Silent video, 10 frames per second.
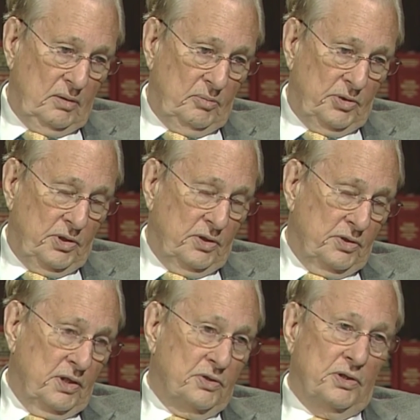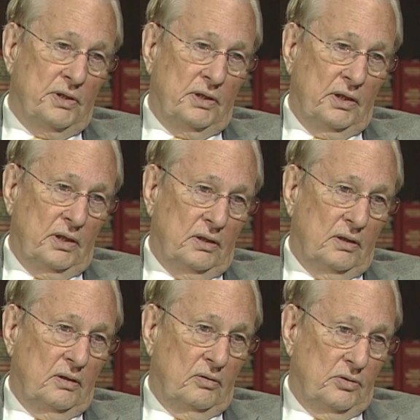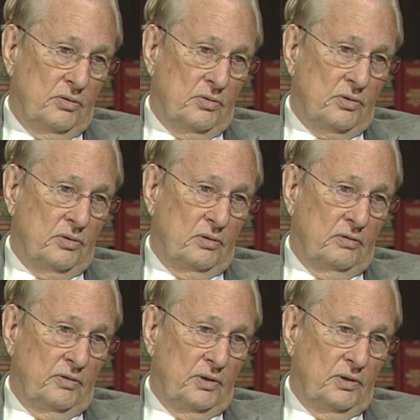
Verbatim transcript: uh, Materials Engineering and also the School